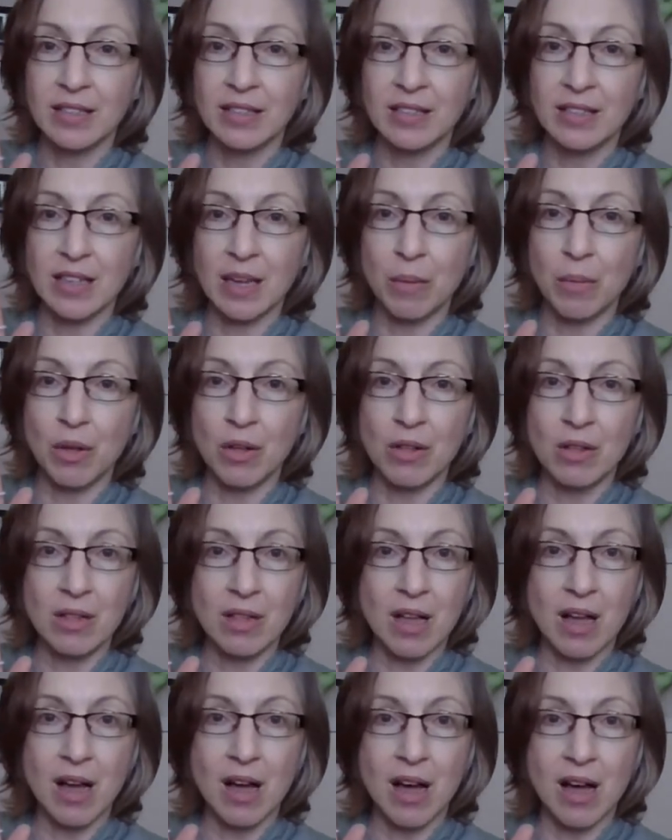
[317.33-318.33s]
double
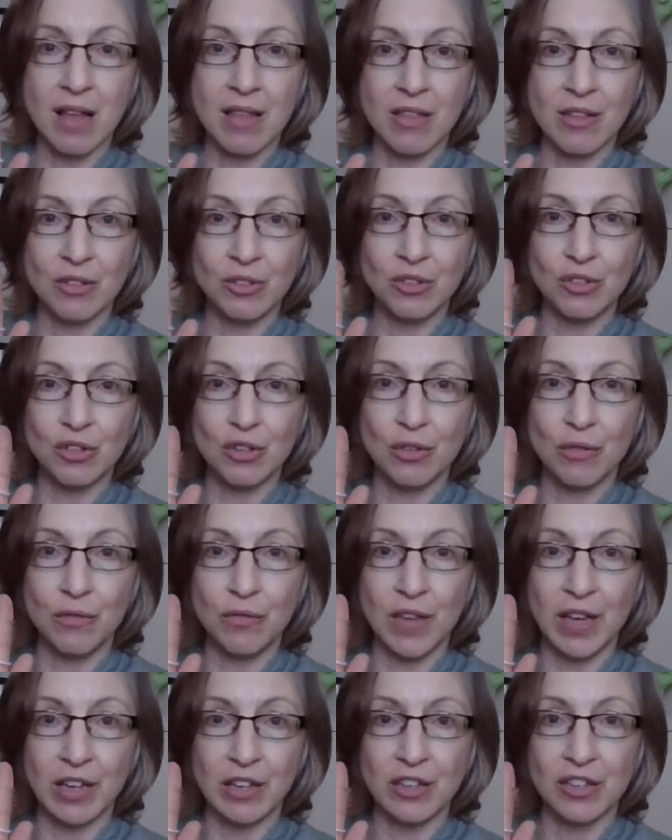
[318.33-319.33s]
on those two
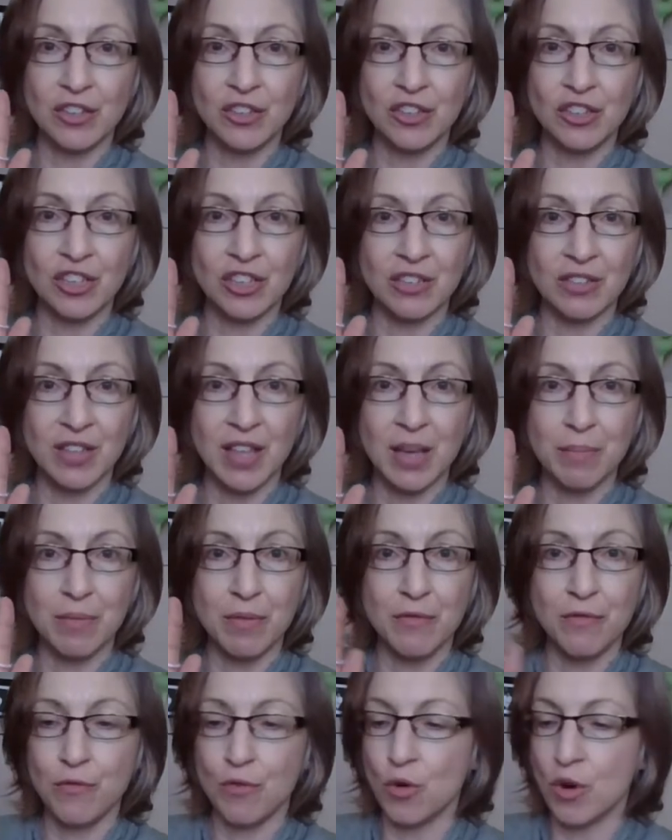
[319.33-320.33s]
fingers just like
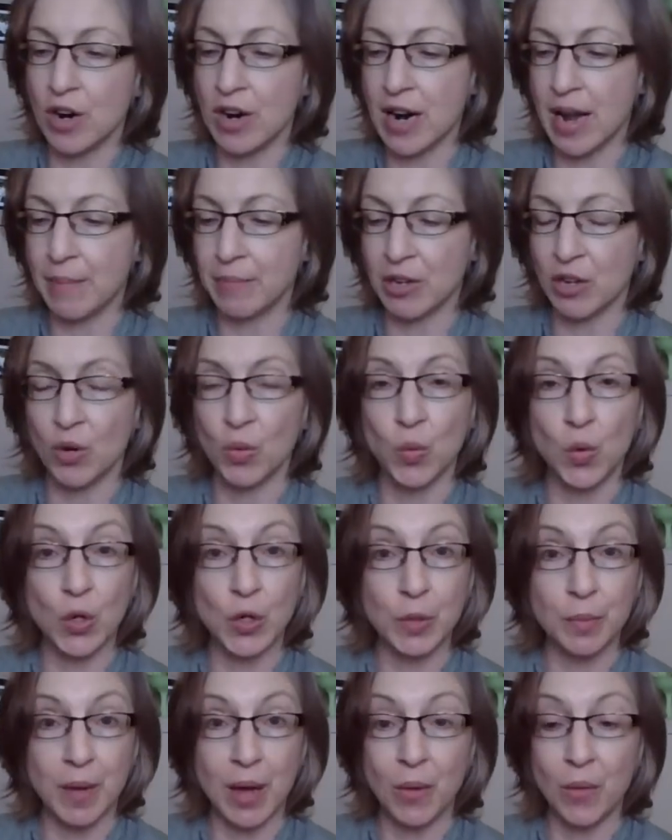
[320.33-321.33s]
before. I'm going to
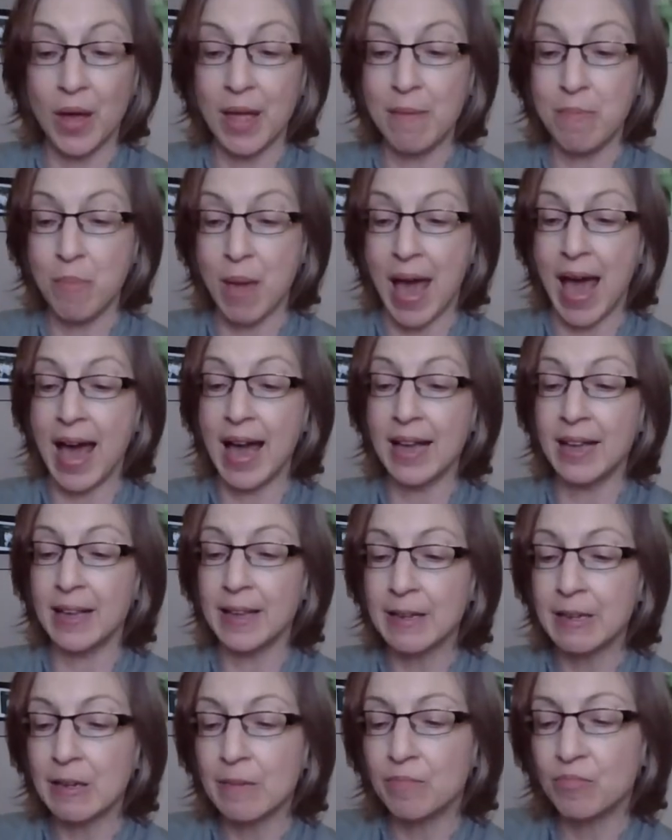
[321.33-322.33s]
work my way back,
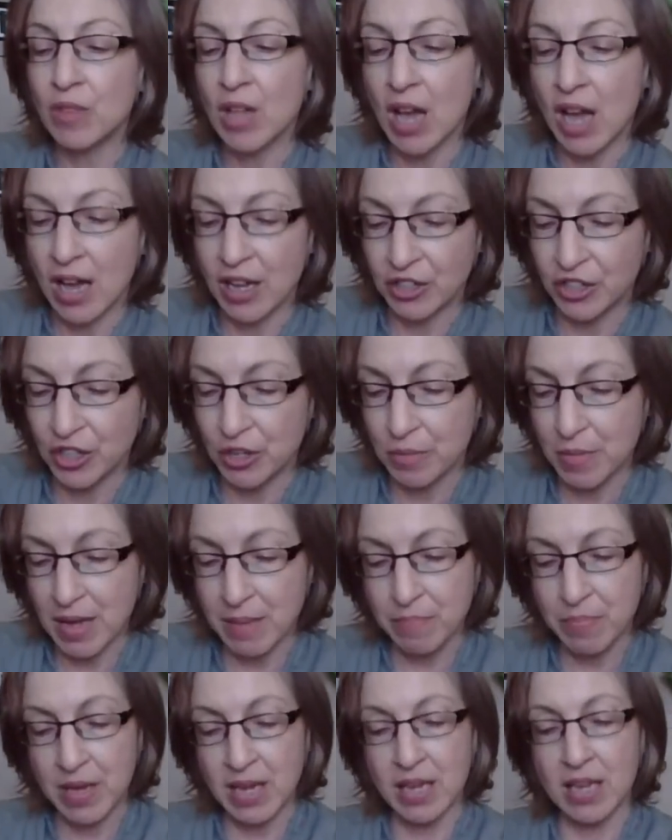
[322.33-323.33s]
under my
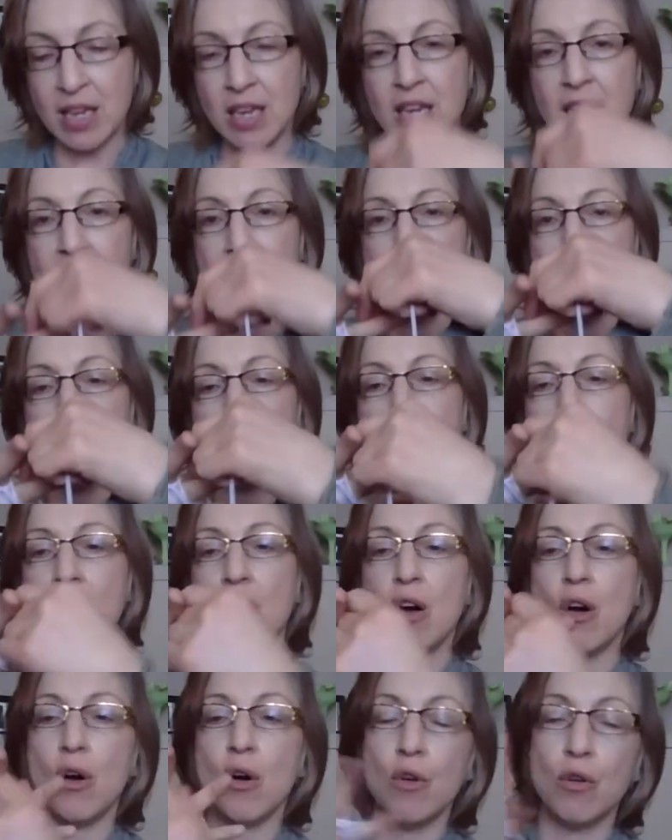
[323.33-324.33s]
pinky,
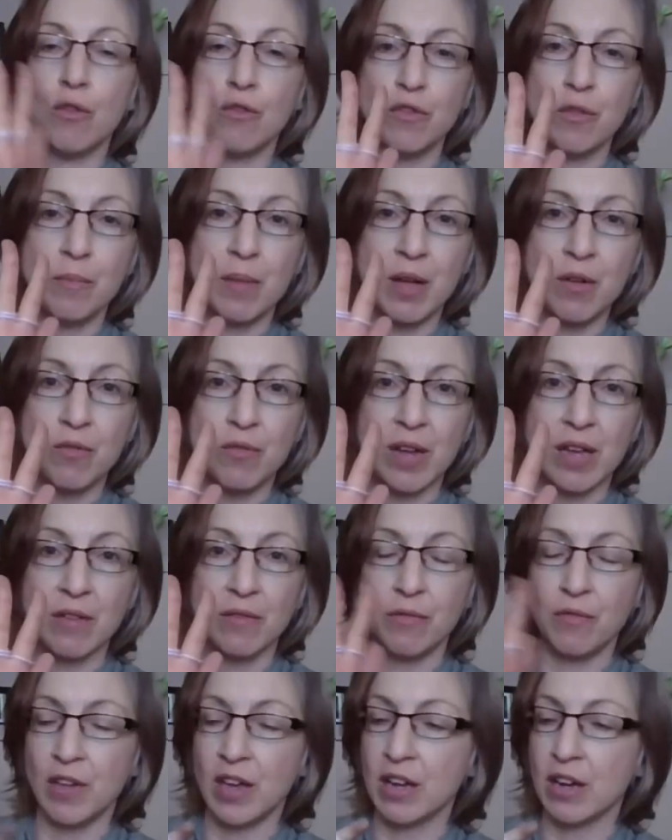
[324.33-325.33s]
over my ring
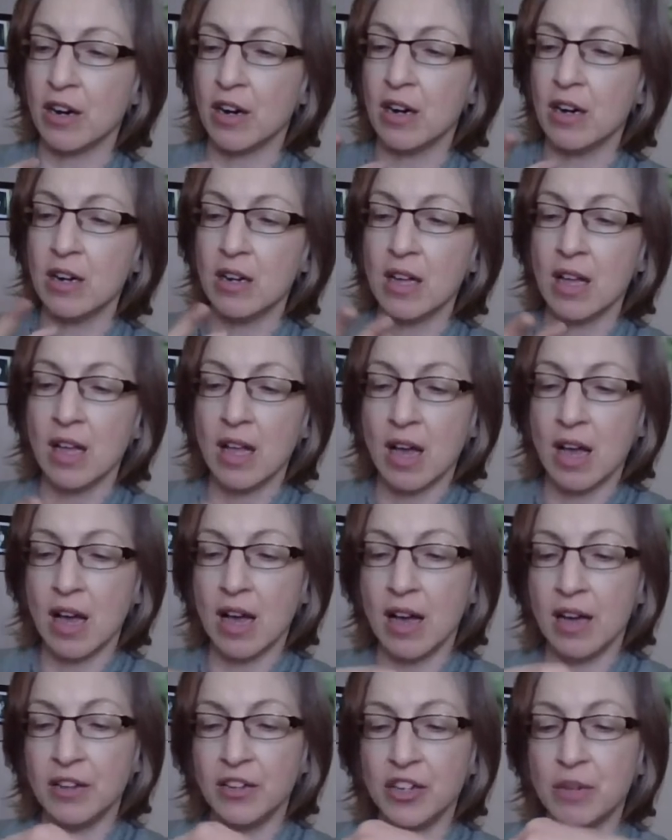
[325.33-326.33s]
finger,
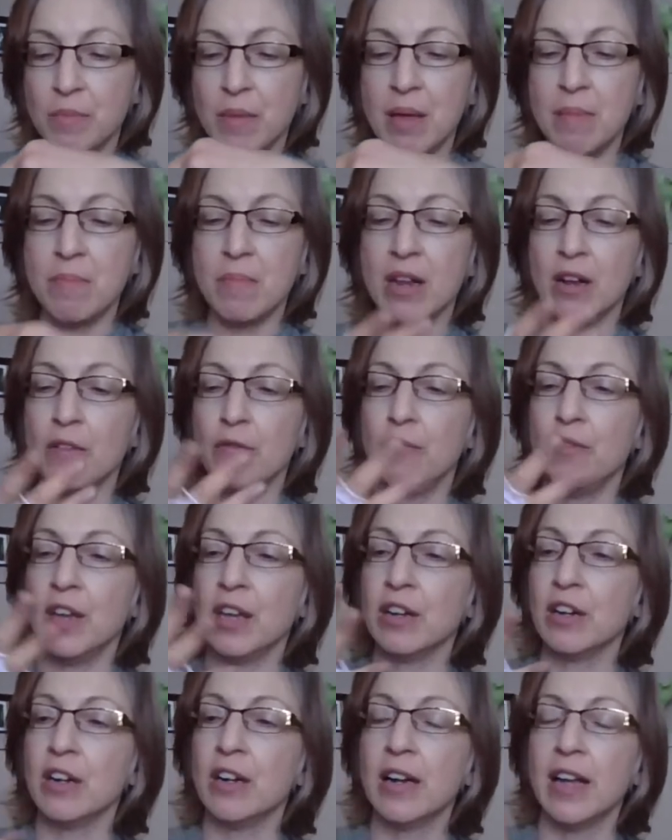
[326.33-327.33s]
under my middle
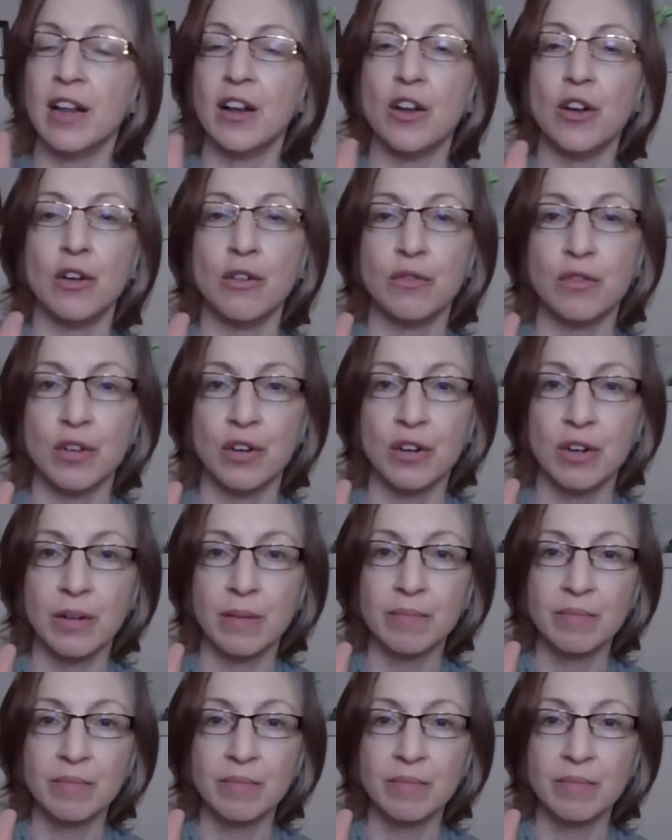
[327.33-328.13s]
finger, and over